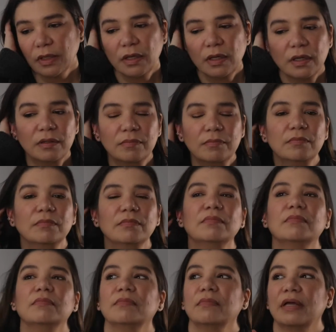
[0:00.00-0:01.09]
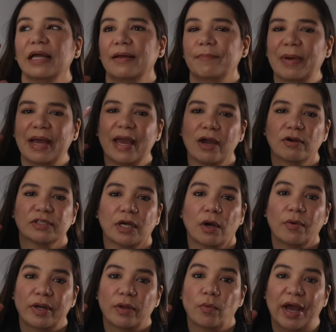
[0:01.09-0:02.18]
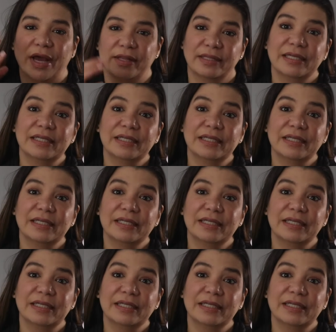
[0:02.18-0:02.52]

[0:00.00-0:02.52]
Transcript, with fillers: um, my hair is already wet.